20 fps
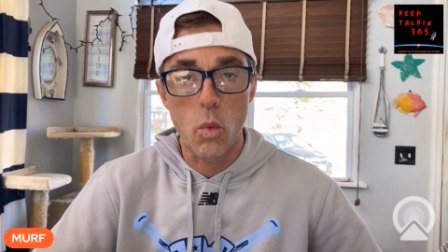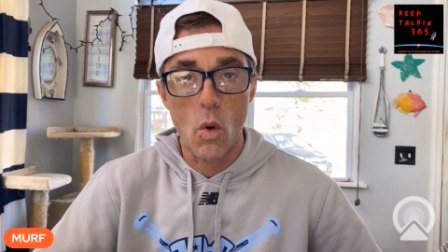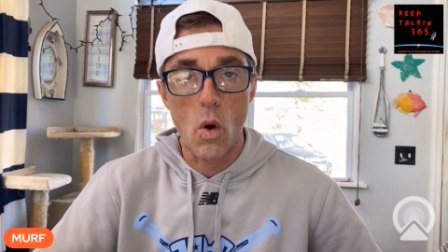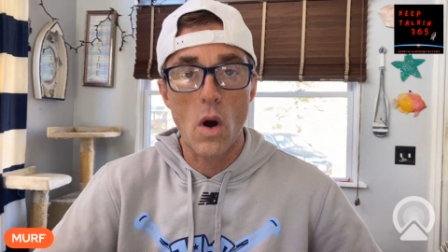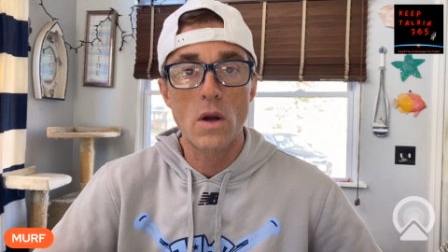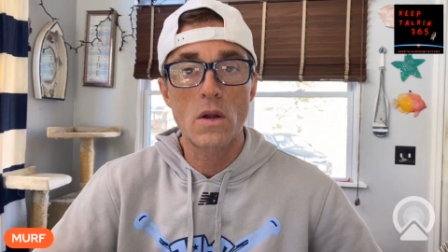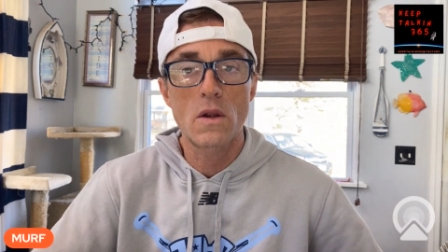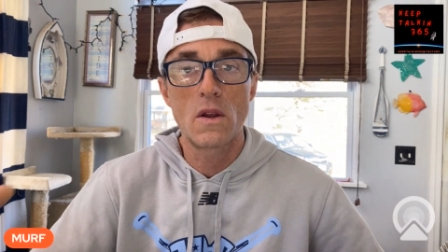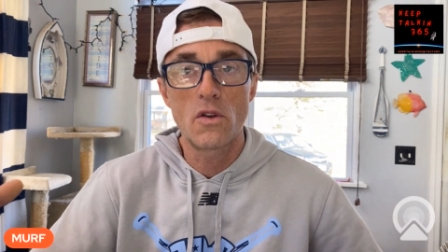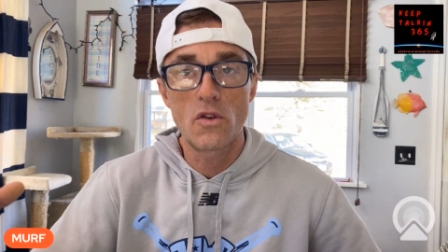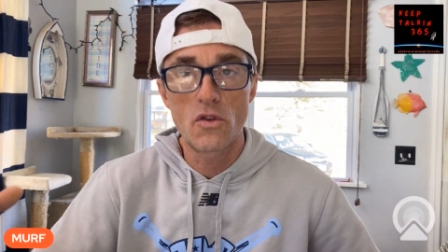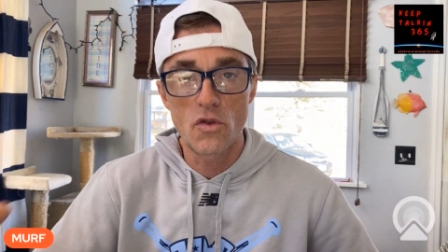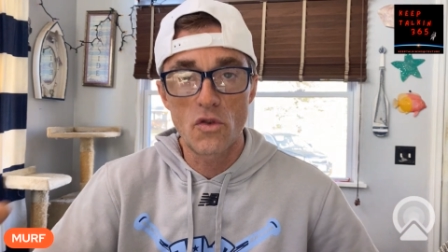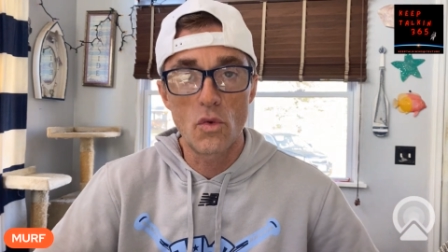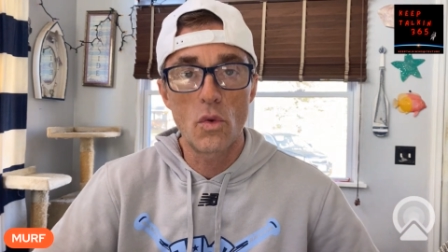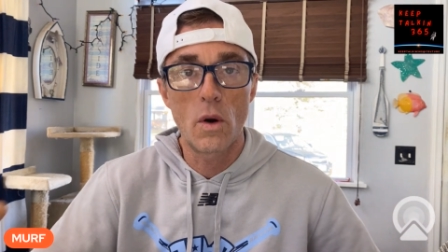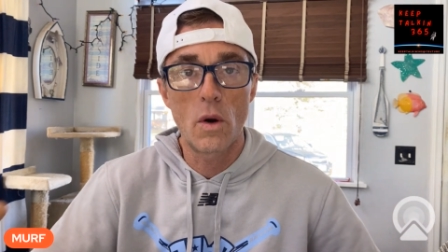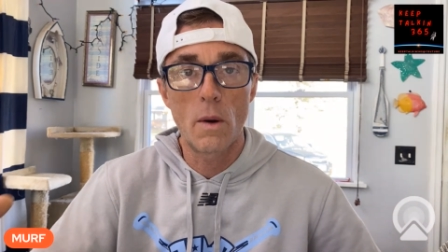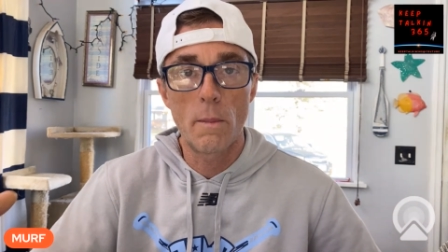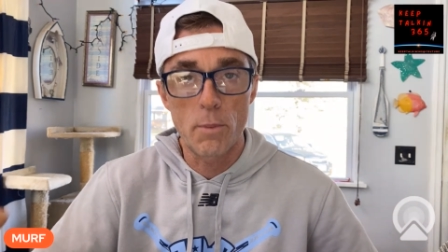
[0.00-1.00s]
walked
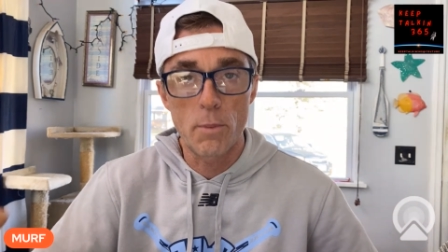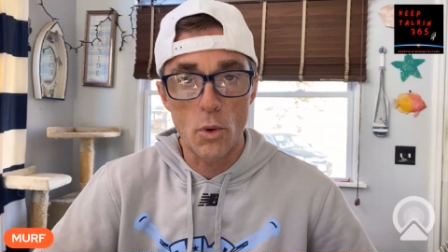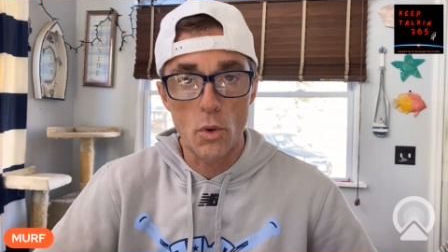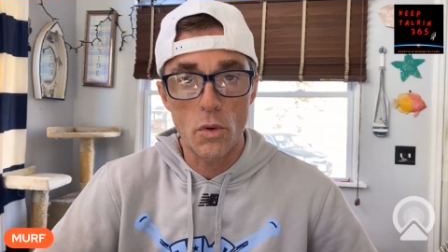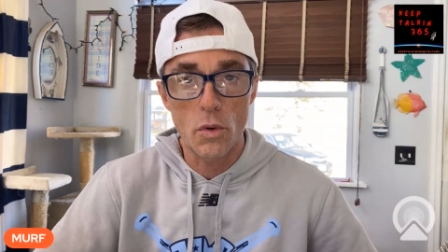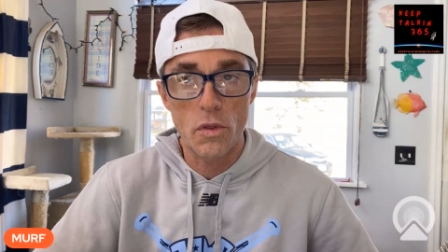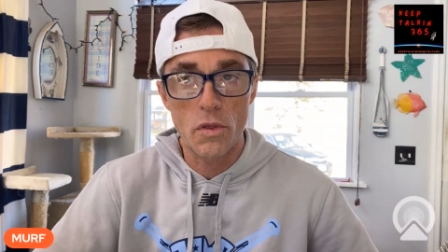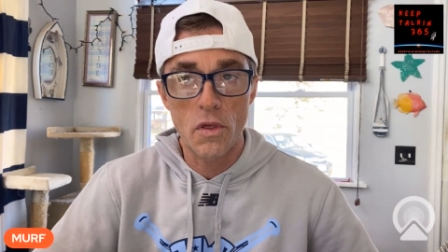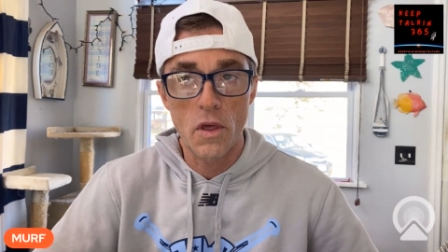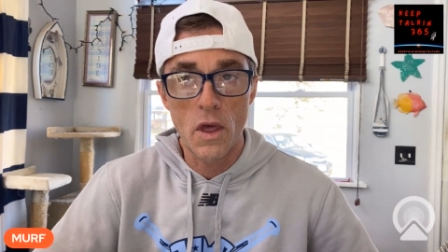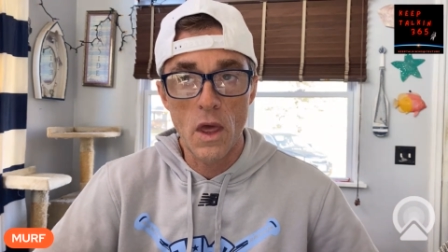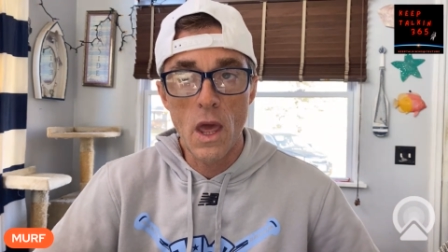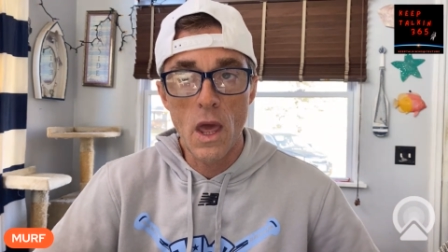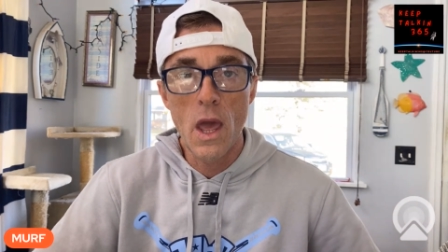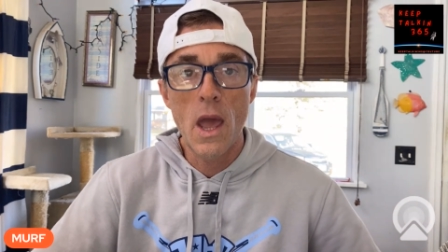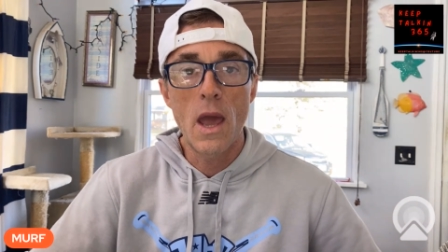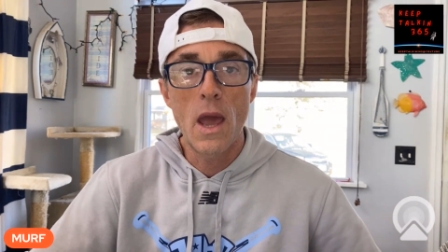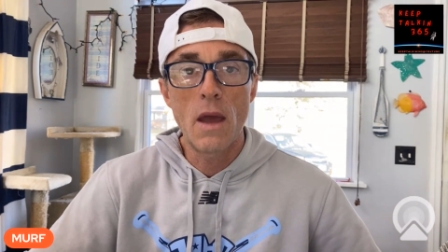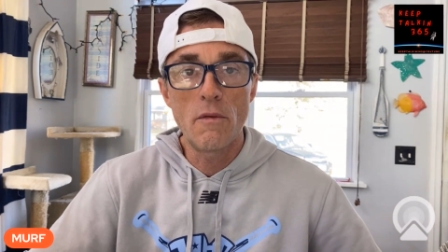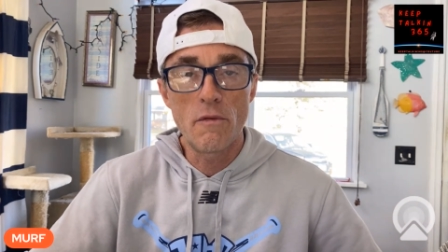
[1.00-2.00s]
into a booth
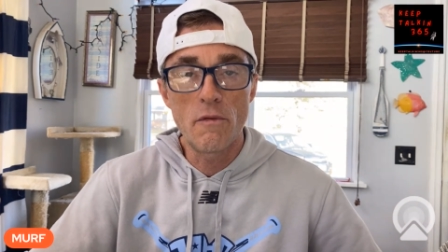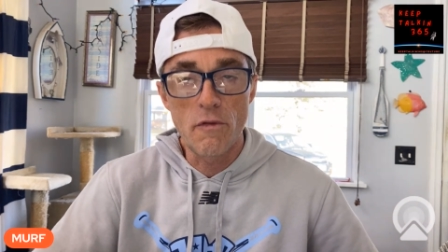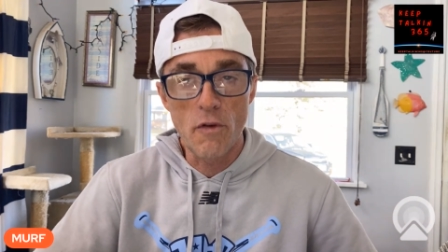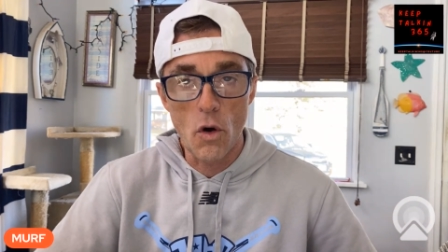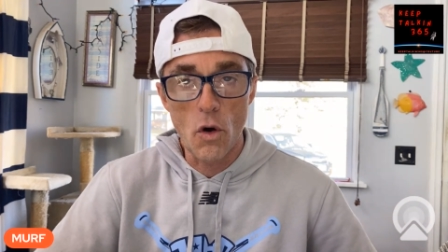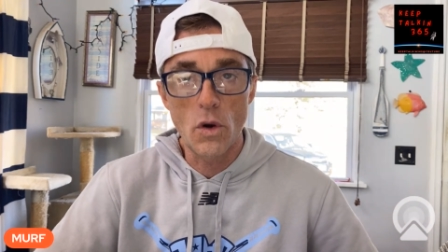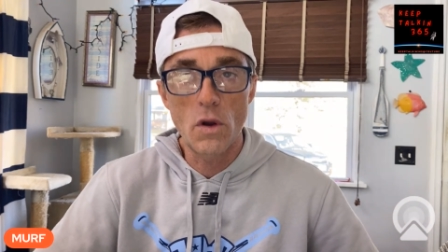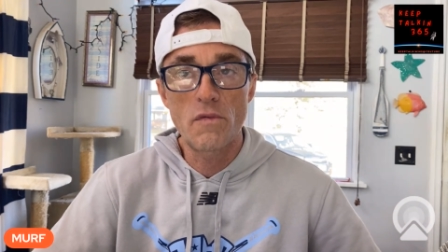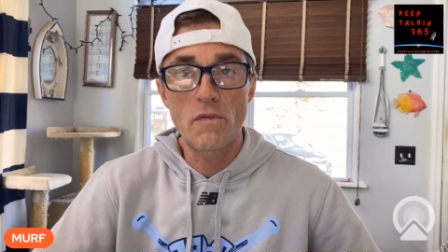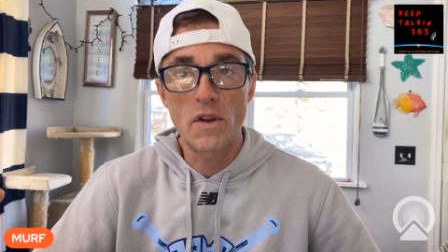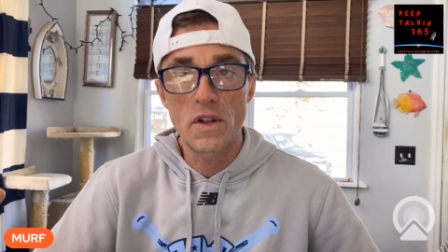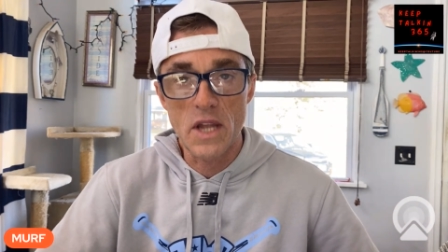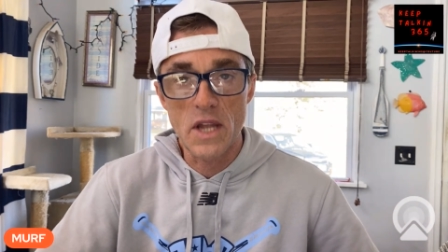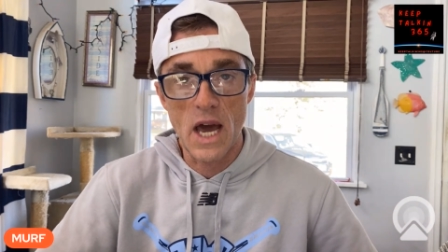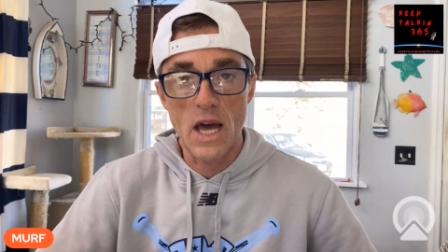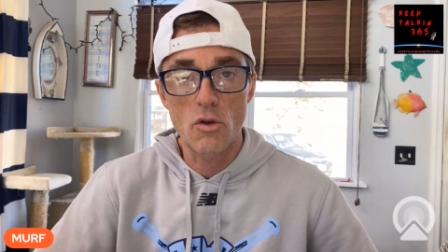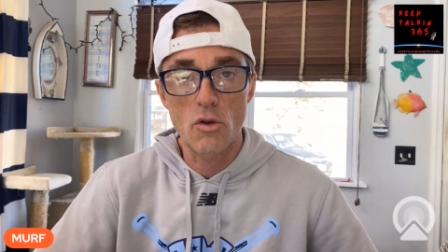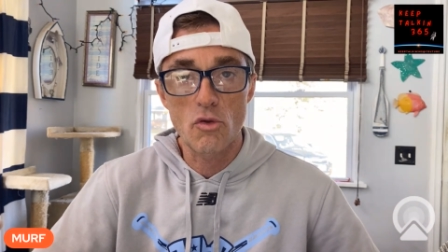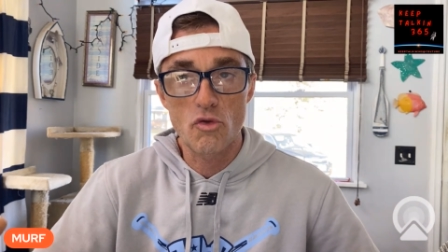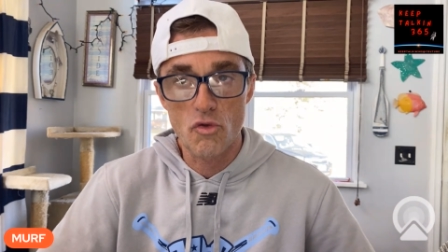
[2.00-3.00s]
and voted for
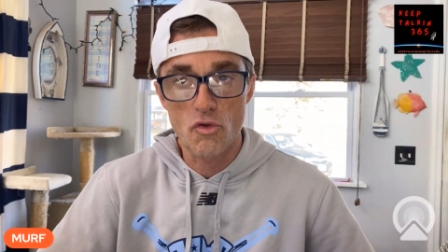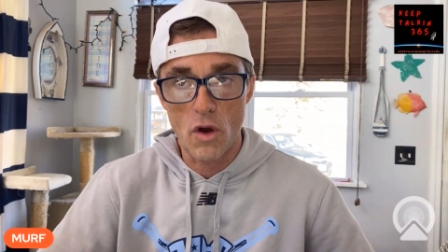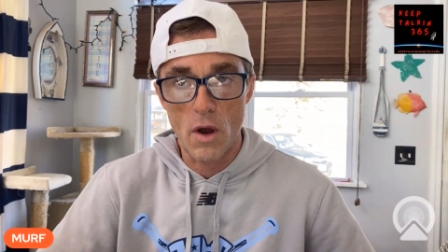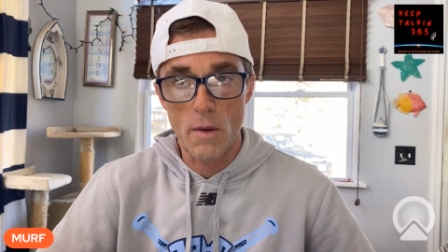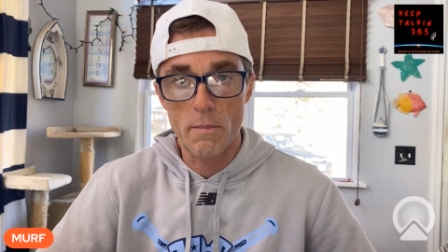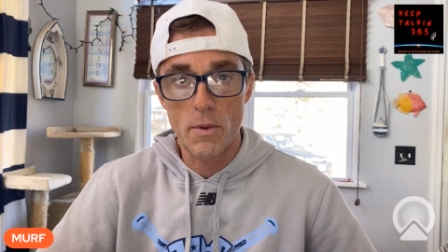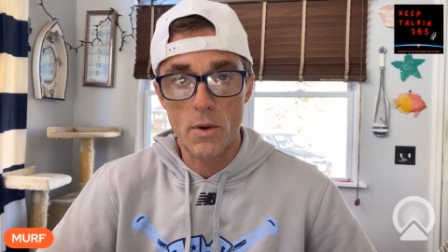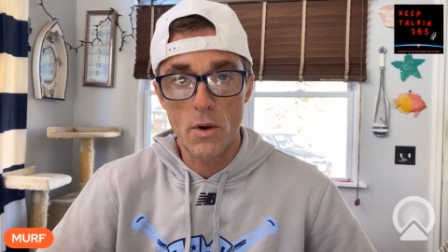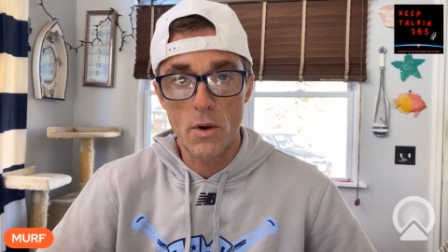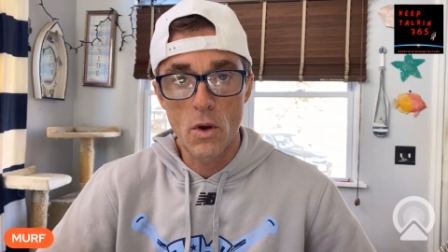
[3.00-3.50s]
Donald Trump,